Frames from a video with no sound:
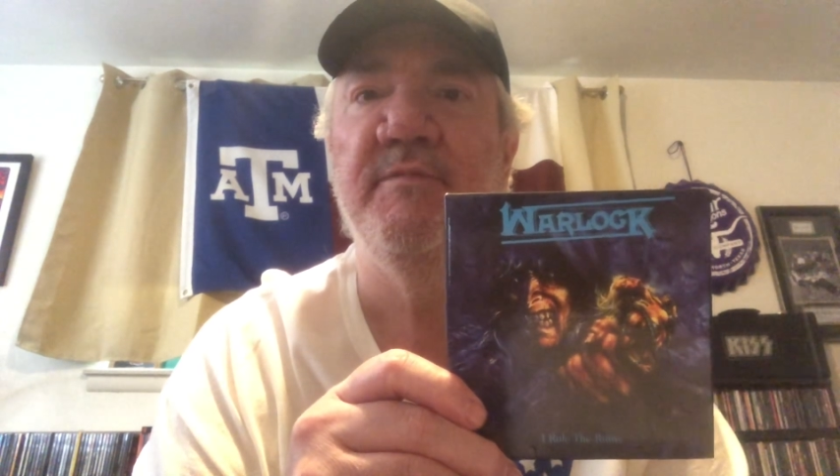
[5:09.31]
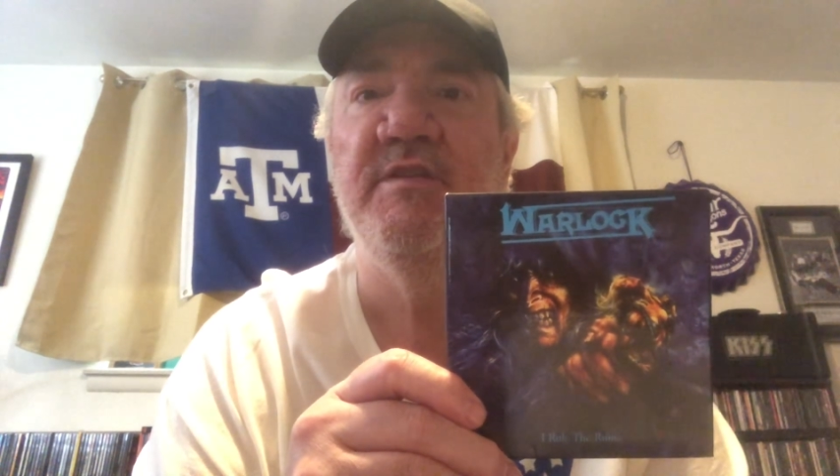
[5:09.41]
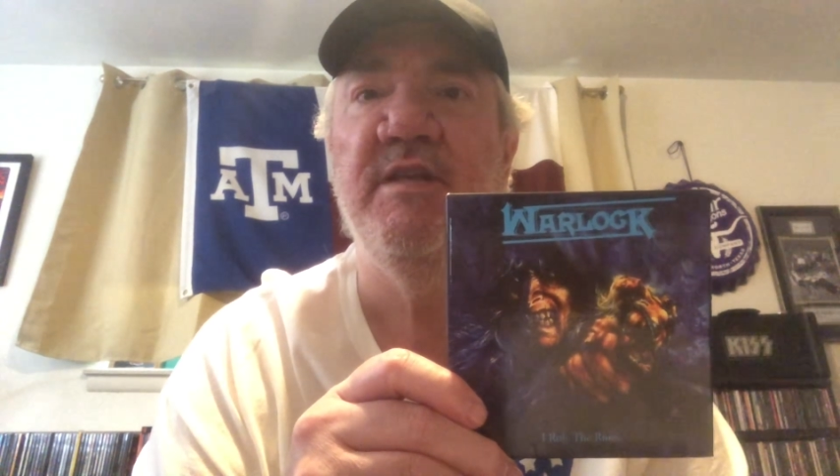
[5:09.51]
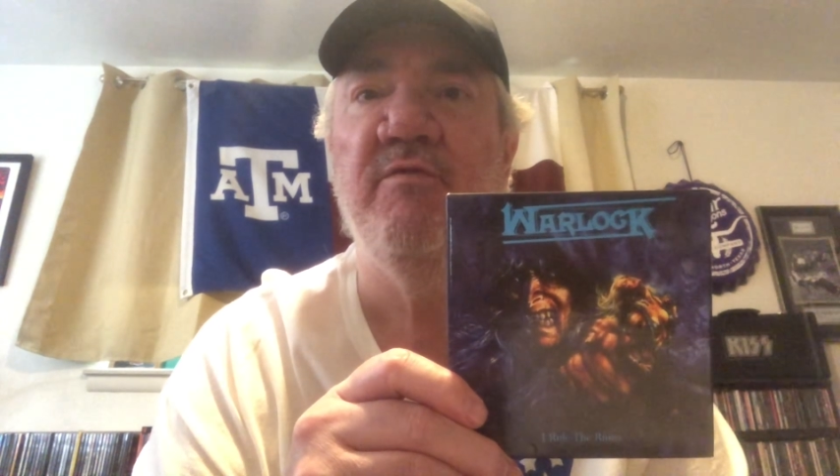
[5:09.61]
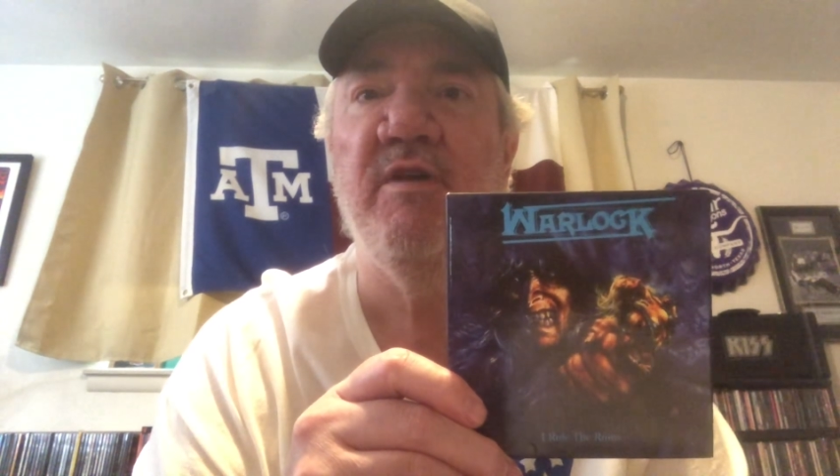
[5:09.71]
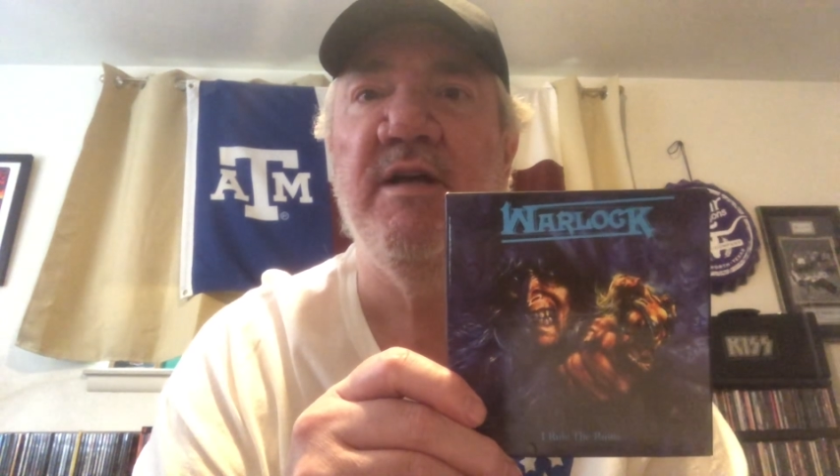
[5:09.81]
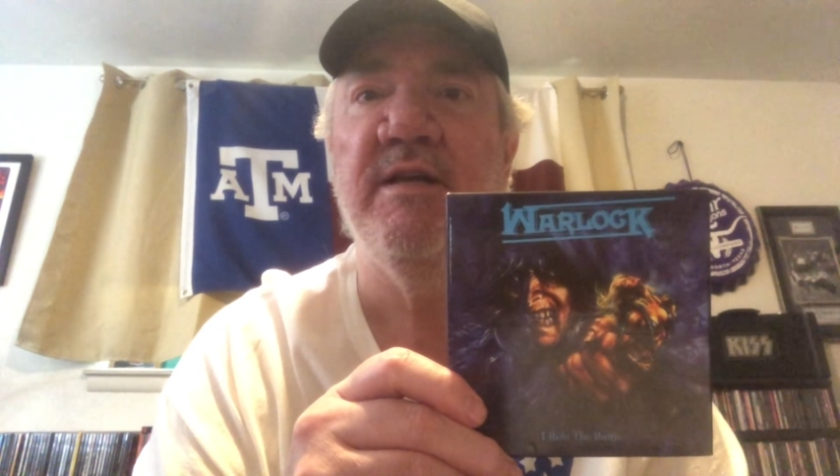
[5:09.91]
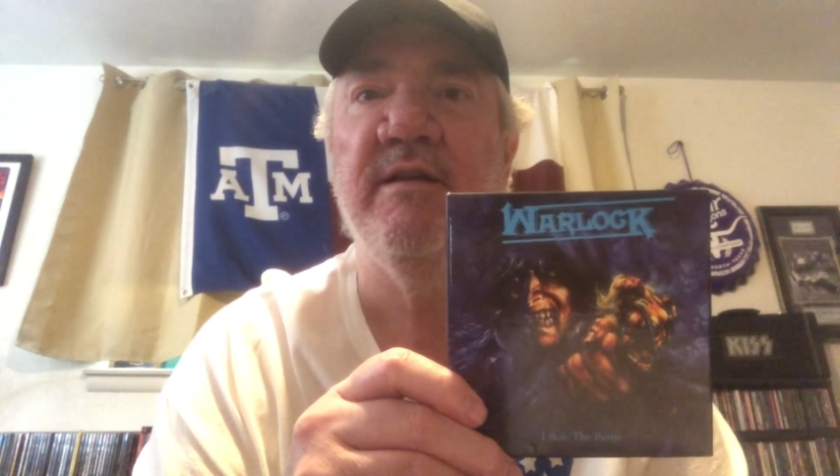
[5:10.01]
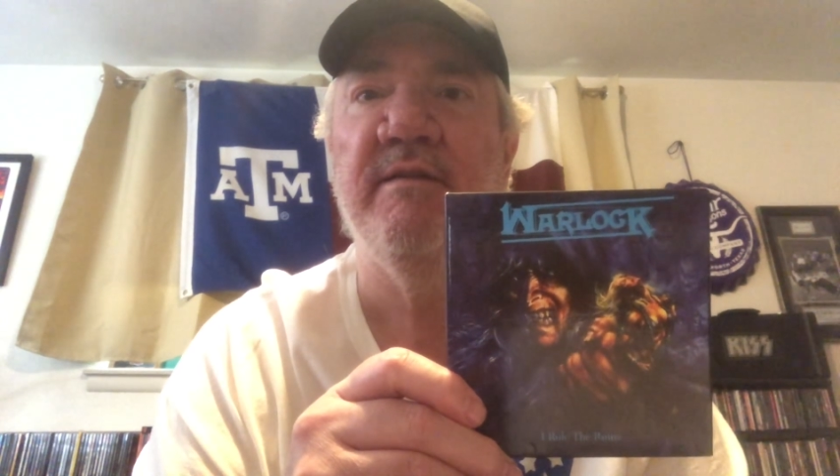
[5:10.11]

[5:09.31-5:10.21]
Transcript: Z-Rock,